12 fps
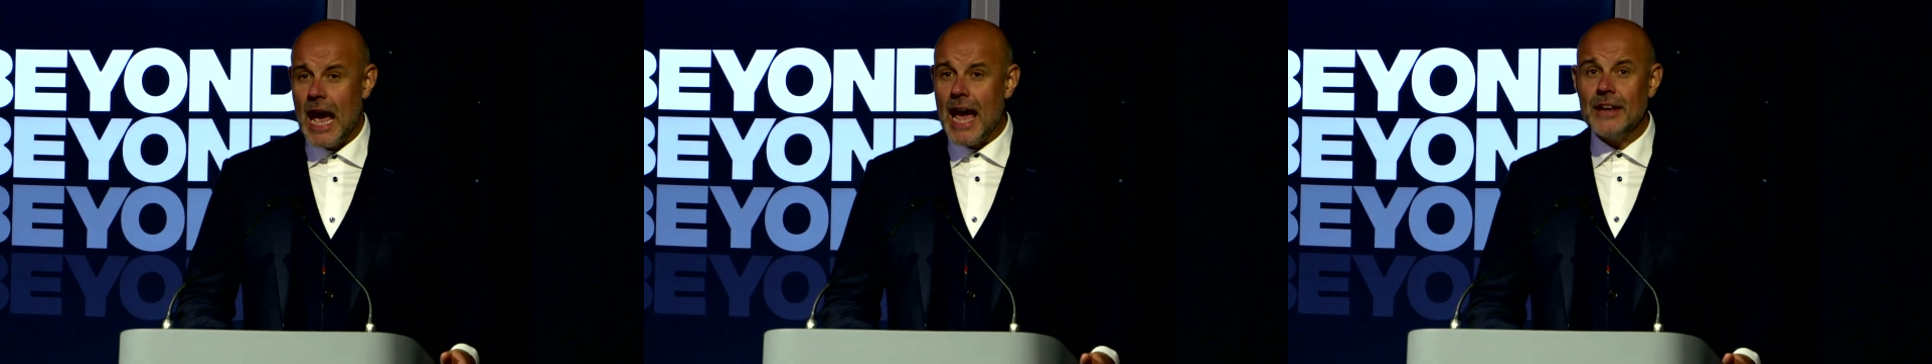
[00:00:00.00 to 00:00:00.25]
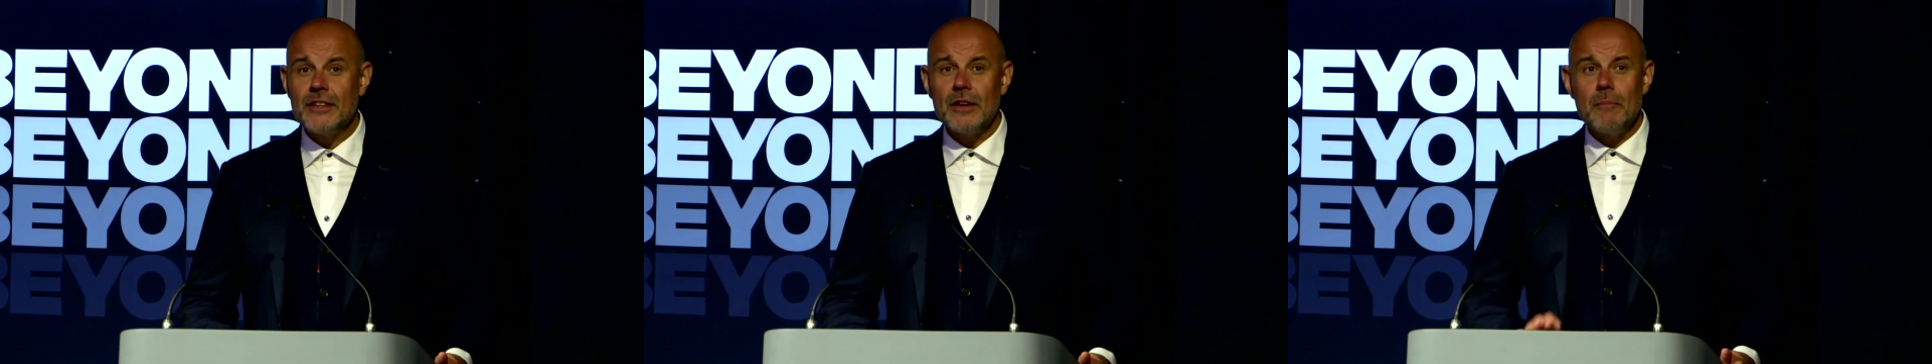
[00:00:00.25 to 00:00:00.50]

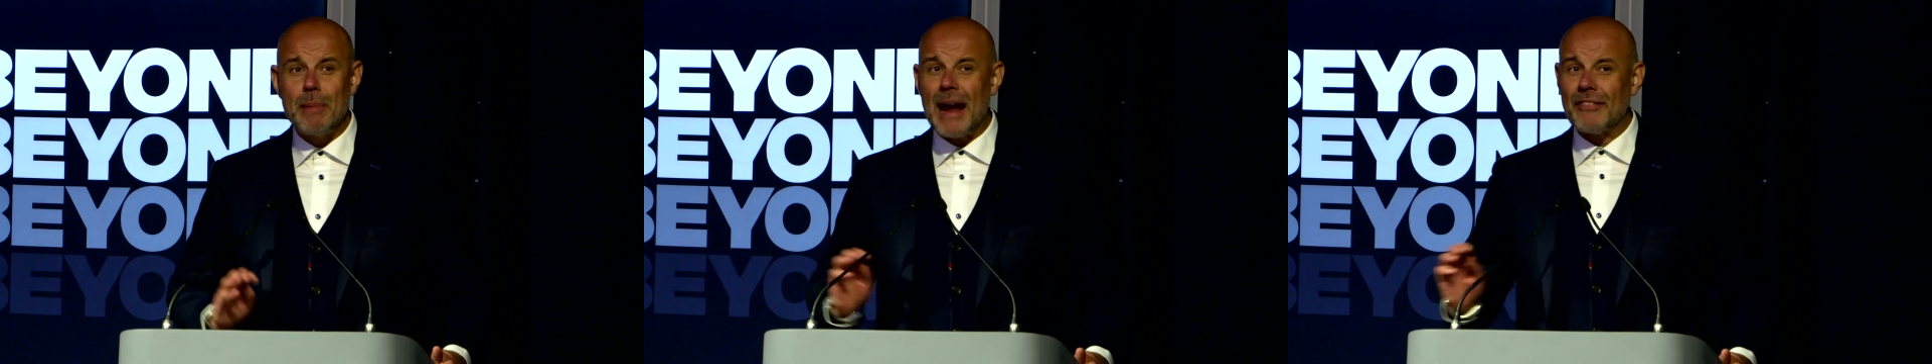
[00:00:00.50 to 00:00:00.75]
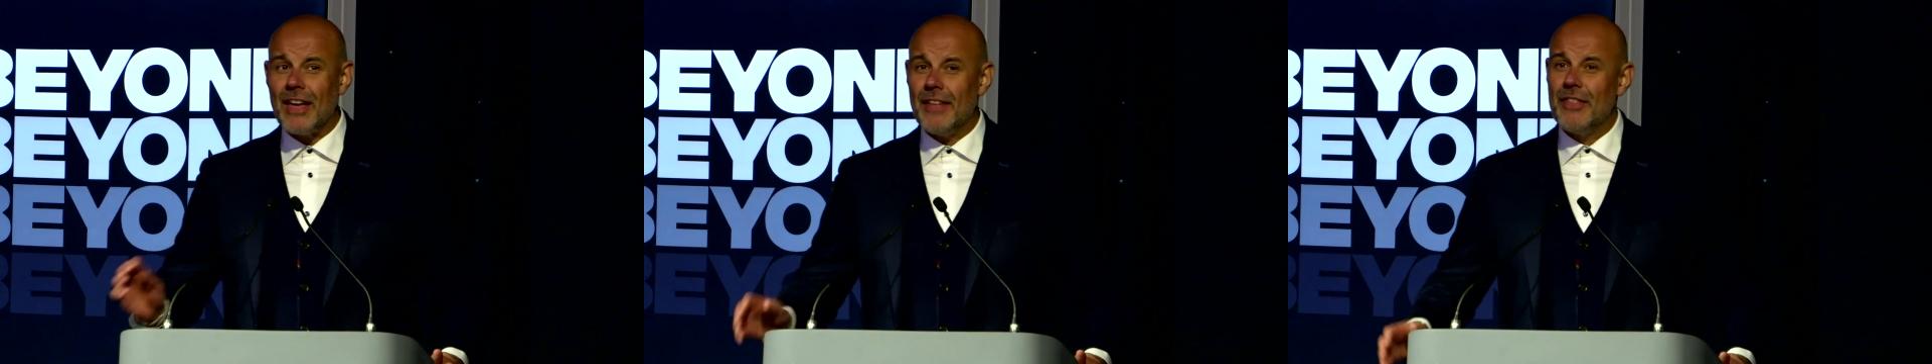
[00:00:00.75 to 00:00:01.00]
And
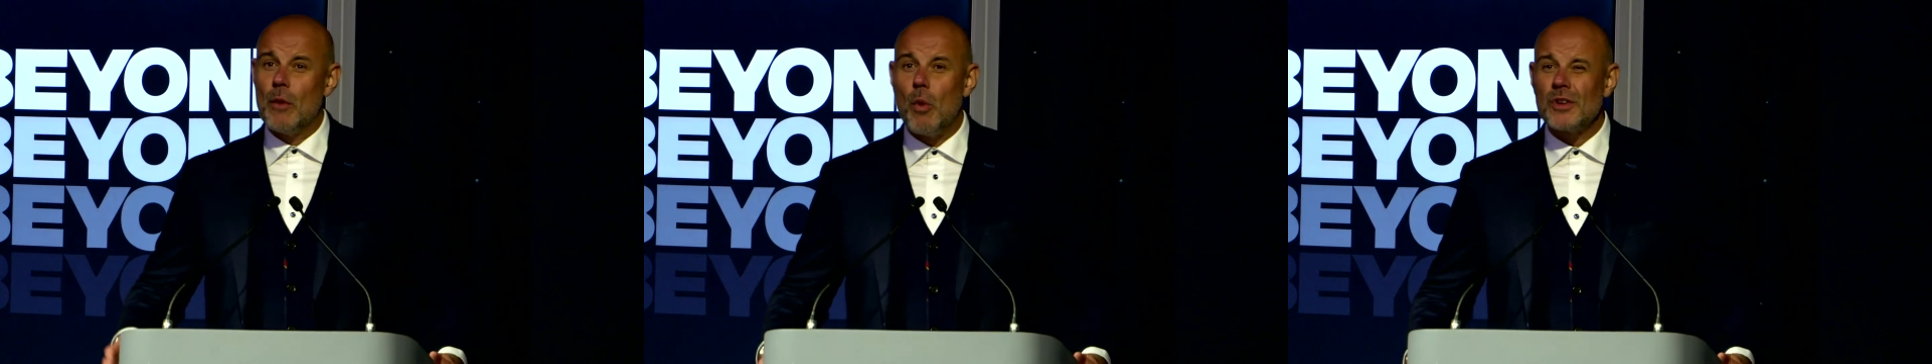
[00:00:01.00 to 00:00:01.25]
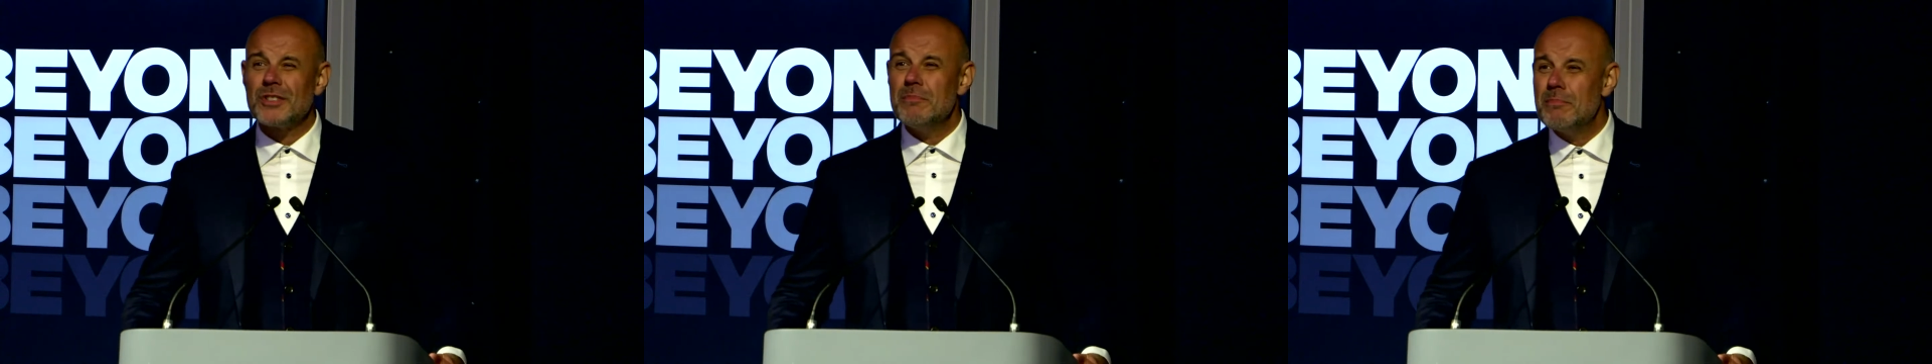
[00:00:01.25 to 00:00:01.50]
back then, there
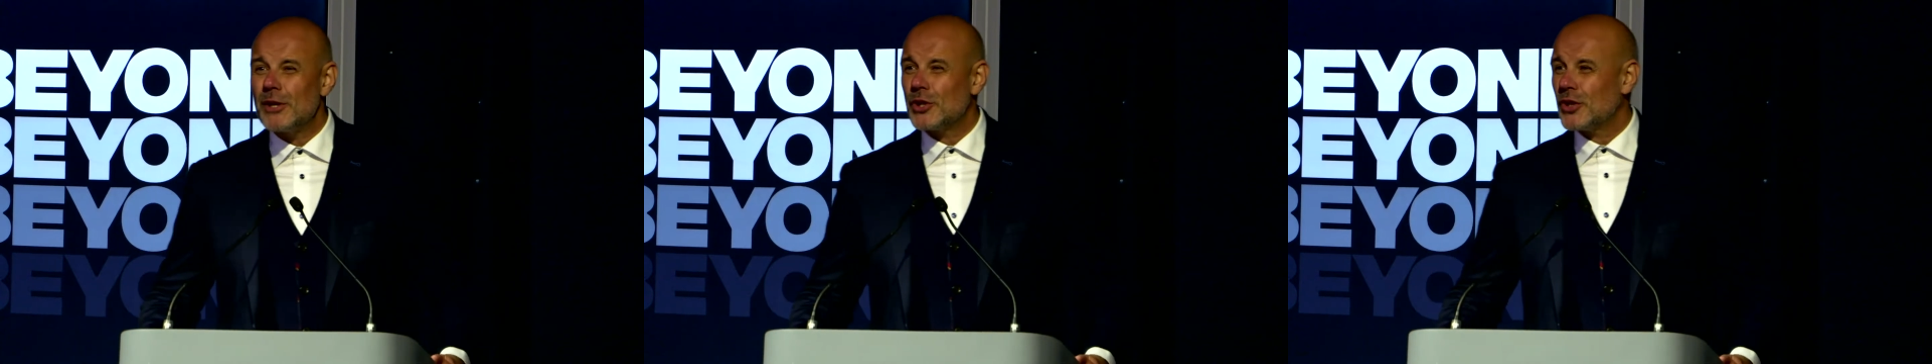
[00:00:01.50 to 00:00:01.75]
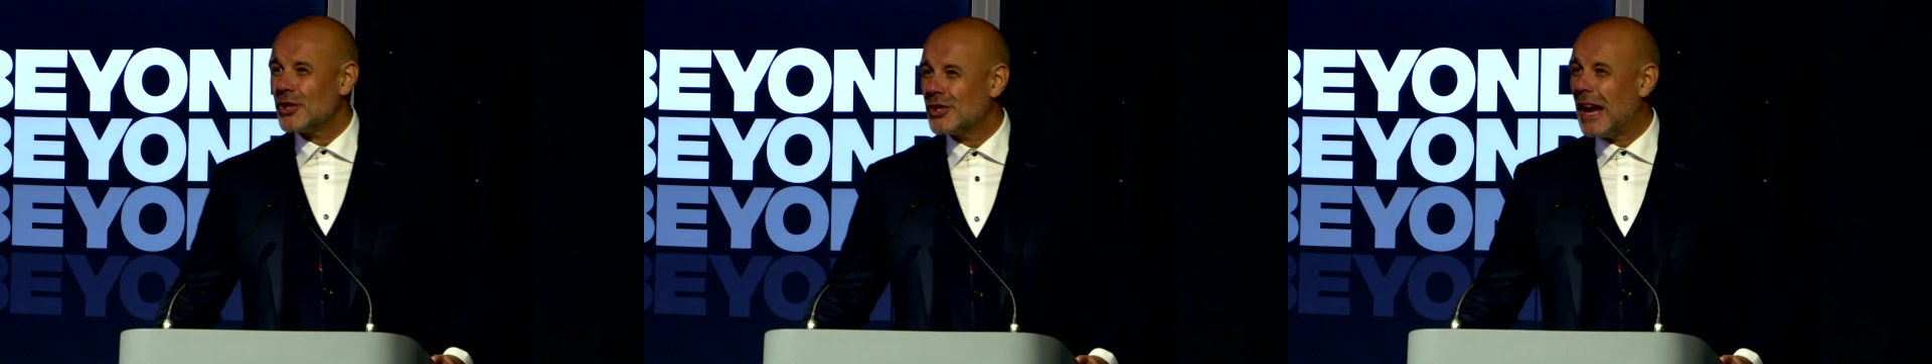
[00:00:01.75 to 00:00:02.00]
wasn't
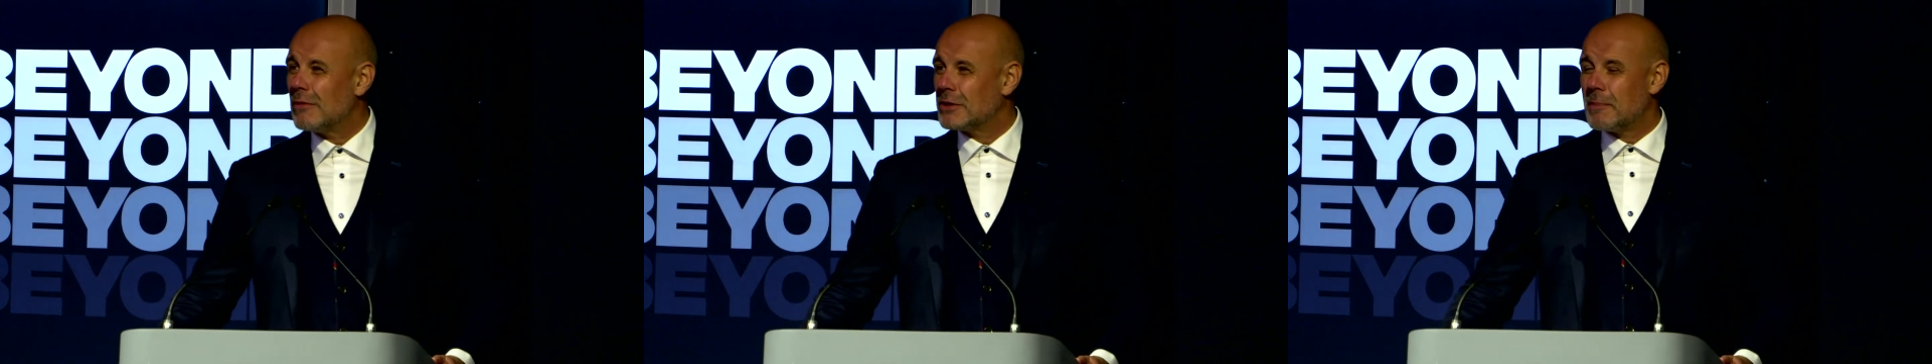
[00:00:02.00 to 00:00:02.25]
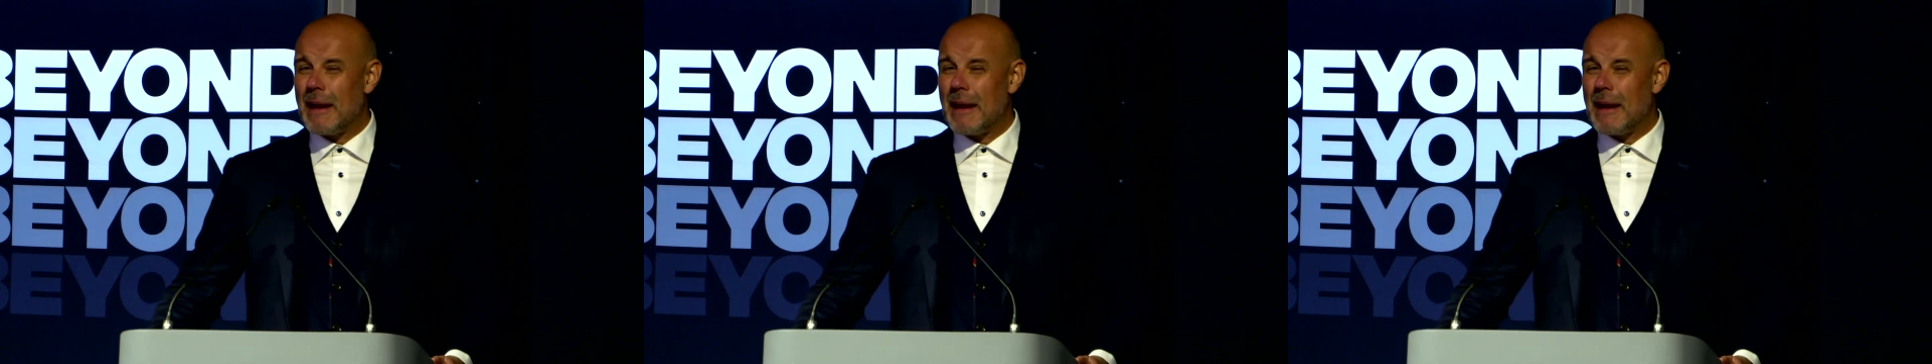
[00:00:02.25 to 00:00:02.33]
much to shout